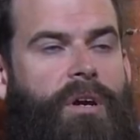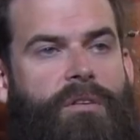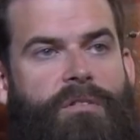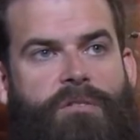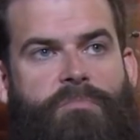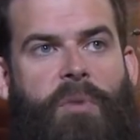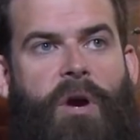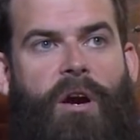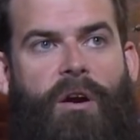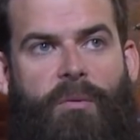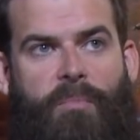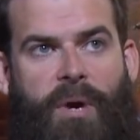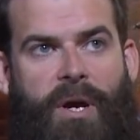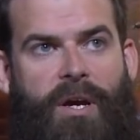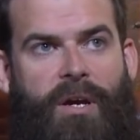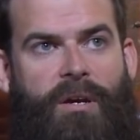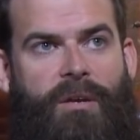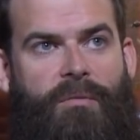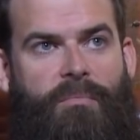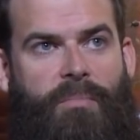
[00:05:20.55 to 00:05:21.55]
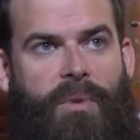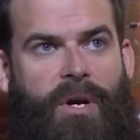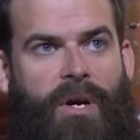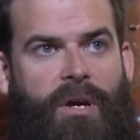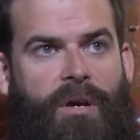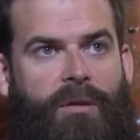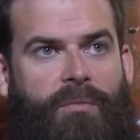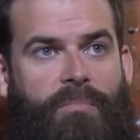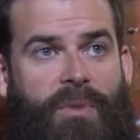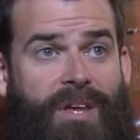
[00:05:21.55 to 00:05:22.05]
got inspired by
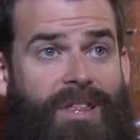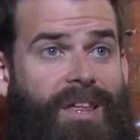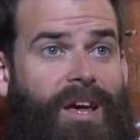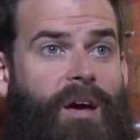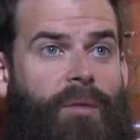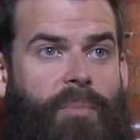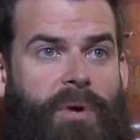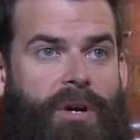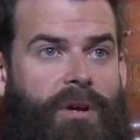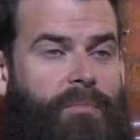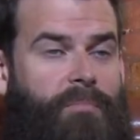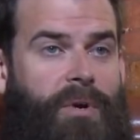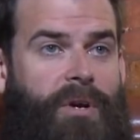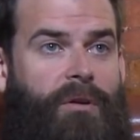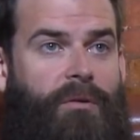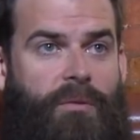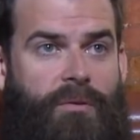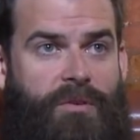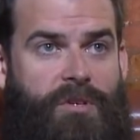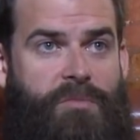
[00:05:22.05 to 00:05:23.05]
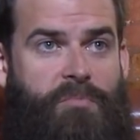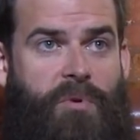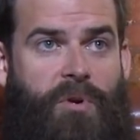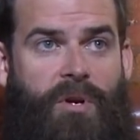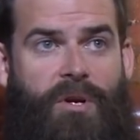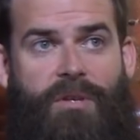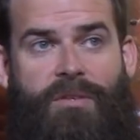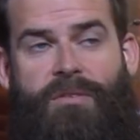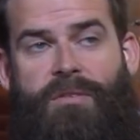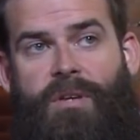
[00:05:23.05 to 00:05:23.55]
our own
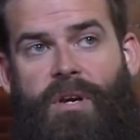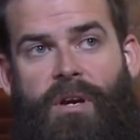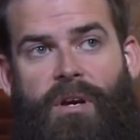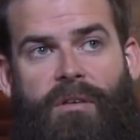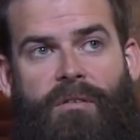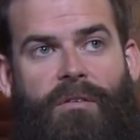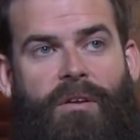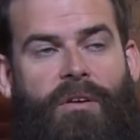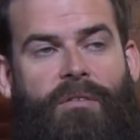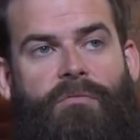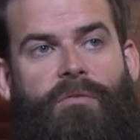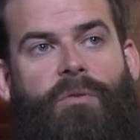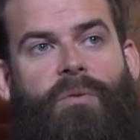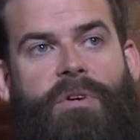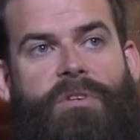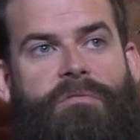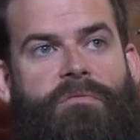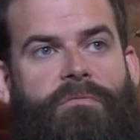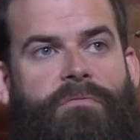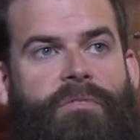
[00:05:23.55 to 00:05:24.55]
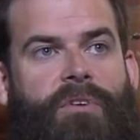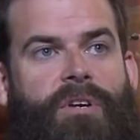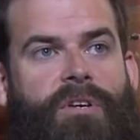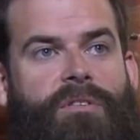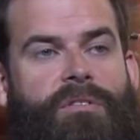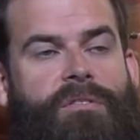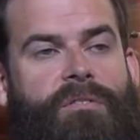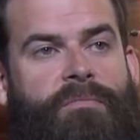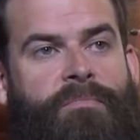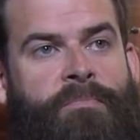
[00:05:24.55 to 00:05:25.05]
experience and requests from
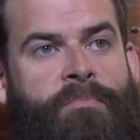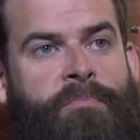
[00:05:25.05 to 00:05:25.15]
fans.